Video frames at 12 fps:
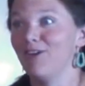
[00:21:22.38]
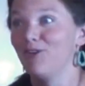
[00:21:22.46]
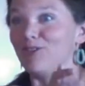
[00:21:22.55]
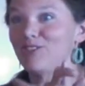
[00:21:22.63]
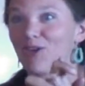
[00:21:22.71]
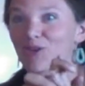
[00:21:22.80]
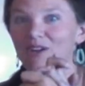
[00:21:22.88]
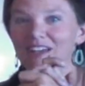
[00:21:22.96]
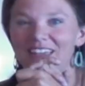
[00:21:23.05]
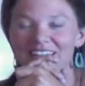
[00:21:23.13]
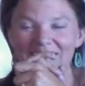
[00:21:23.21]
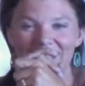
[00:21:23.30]
So
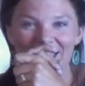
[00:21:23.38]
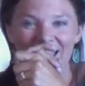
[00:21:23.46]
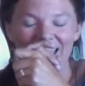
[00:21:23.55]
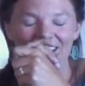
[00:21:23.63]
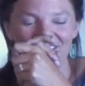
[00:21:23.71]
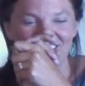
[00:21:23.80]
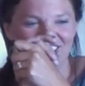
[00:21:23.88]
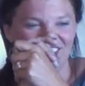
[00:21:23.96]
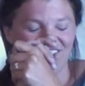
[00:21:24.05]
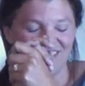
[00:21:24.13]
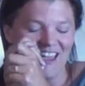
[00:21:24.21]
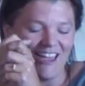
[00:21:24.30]
it was
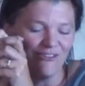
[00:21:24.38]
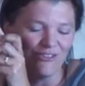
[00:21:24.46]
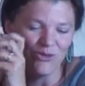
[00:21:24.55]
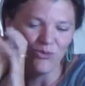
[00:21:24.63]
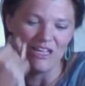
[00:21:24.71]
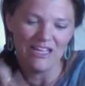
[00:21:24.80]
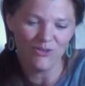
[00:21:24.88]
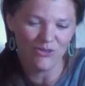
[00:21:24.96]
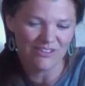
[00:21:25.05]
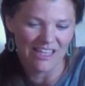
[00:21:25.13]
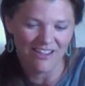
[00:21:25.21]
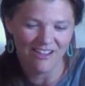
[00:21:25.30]
just every week it was
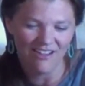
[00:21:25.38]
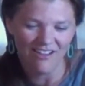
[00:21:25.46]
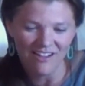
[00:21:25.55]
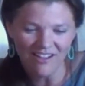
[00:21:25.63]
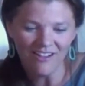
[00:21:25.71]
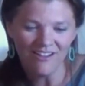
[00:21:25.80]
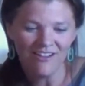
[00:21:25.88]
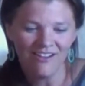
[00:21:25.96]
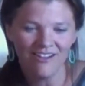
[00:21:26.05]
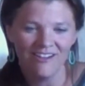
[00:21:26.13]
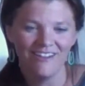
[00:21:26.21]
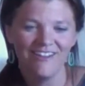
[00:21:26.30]
like,
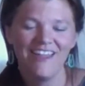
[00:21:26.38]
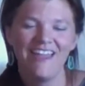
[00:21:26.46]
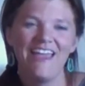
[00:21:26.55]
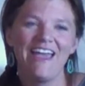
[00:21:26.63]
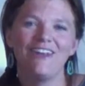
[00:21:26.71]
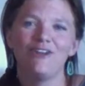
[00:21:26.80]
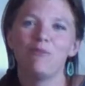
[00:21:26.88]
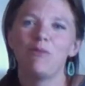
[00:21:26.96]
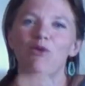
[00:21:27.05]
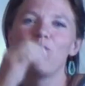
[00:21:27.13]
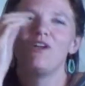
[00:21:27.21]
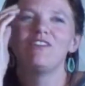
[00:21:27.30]
And I
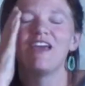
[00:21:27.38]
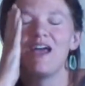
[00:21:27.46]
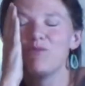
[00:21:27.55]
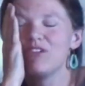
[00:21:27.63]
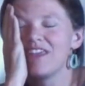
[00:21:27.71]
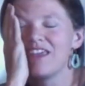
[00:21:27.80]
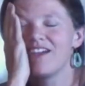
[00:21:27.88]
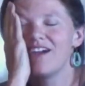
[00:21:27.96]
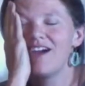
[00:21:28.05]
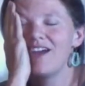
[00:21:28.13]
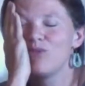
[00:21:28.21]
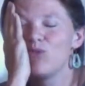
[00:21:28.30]
remember one time I was like,
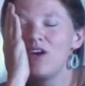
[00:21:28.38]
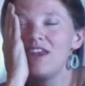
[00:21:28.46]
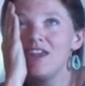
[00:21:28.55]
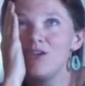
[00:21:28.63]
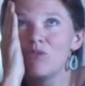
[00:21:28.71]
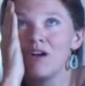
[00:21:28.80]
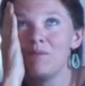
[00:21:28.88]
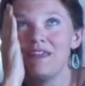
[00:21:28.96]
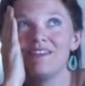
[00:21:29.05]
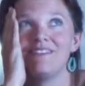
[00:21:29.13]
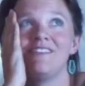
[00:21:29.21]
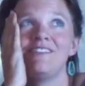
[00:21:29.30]
God, what do you want me
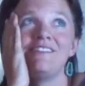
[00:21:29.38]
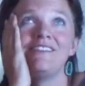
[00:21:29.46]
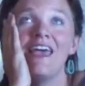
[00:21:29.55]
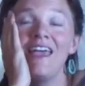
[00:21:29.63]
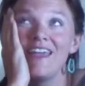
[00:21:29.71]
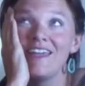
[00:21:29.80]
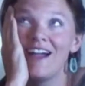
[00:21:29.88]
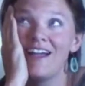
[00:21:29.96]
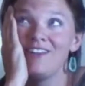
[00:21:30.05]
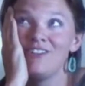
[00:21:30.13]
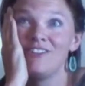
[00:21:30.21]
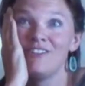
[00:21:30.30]
to say? I
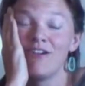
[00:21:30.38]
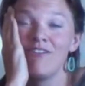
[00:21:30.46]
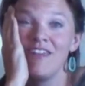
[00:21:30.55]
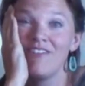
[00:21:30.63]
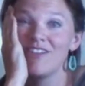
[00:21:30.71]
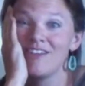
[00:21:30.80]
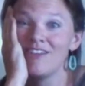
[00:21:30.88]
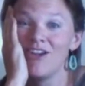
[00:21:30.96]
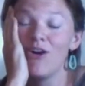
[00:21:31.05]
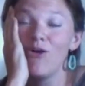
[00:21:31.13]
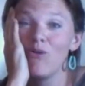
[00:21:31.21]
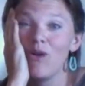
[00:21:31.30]
just don't even
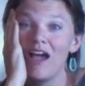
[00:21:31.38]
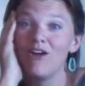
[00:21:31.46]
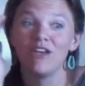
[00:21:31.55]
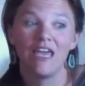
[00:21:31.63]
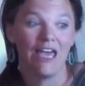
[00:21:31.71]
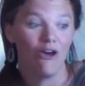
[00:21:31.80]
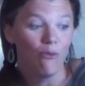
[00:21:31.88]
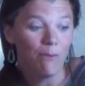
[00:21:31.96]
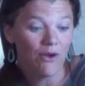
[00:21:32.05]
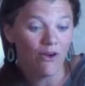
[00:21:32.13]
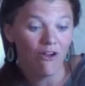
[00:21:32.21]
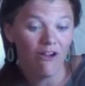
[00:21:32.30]
know how to help
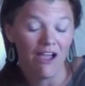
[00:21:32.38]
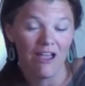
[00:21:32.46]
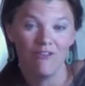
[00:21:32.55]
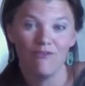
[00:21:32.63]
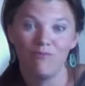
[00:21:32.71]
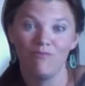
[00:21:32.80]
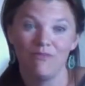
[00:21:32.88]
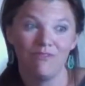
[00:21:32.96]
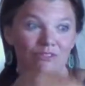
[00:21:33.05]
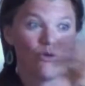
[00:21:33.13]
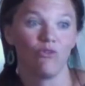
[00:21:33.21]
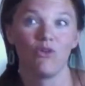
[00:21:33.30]
her. I
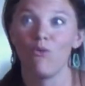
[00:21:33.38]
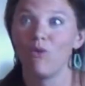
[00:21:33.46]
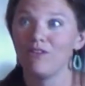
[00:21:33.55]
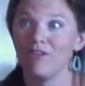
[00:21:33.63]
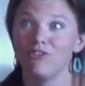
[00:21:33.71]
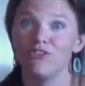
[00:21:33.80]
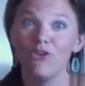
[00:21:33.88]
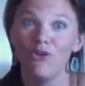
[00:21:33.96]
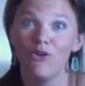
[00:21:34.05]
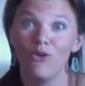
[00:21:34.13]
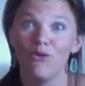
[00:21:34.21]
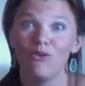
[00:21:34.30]
don't know what to
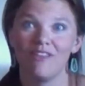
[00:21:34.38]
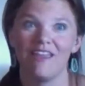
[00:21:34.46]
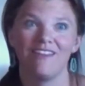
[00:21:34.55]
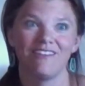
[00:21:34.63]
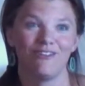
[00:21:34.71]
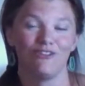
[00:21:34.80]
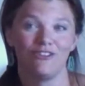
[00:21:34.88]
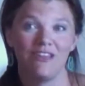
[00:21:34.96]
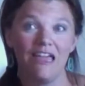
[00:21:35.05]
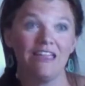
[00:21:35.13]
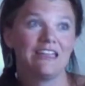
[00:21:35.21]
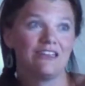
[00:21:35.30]
do. Like
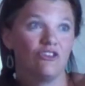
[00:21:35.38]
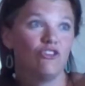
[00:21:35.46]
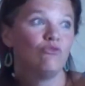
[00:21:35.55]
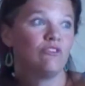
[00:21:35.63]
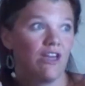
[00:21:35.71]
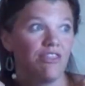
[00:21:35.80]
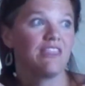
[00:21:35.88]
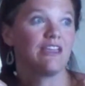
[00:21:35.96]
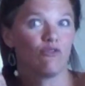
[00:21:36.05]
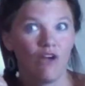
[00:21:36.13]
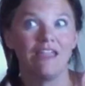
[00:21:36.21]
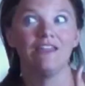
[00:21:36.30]
I can do nothing
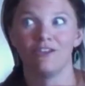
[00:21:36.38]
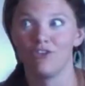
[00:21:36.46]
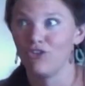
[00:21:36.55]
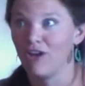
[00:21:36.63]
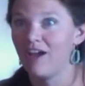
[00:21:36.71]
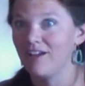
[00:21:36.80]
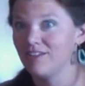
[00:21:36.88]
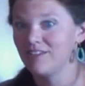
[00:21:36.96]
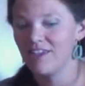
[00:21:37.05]
right in her eyes.